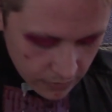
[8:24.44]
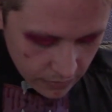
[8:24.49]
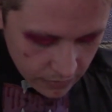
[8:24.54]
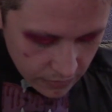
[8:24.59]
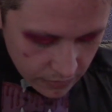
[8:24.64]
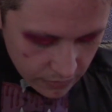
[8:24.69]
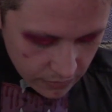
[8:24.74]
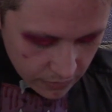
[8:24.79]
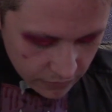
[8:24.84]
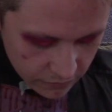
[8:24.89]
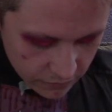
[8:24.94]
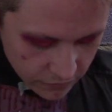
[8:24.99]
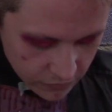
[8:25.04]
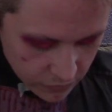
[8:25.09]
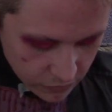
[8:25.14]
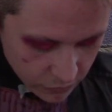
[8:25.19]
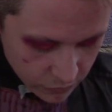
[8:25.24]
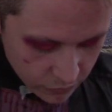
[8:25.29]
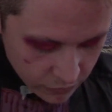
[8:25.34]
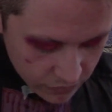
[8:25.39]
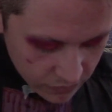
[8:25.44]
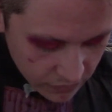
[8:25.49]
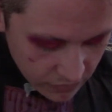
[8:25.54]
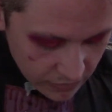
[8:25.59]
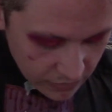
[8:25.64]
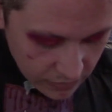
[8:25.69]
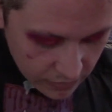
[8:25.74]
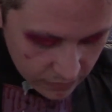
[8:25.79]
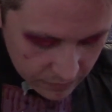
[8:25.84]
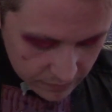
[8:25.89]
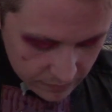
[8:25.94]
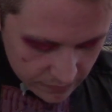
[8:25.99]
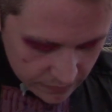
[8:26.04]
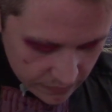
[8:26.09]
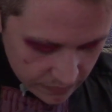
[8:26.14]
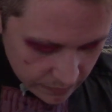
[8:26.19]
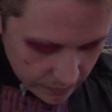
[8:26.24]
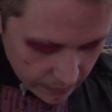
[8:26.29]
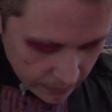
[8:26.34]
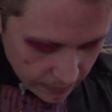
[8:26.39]
get views. Like,
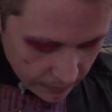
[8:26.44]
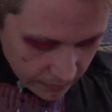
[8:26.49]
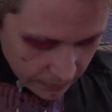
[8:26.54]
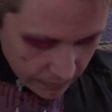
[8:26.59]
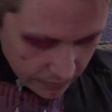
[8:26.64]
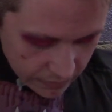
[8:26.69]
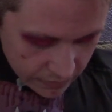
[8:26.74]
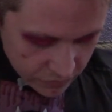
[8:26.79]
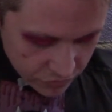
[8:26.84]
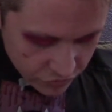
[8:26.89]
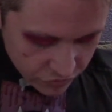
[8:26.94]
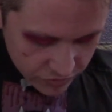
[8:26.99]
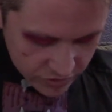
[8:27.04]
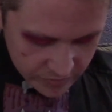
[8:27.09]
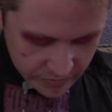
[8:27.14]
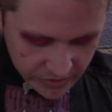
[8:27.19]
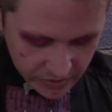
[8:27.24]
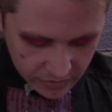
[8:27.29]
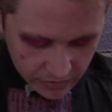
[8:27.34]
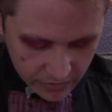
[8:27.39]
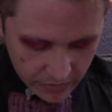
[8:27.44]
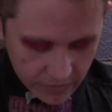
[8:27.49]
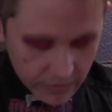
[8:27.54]
streaming, I've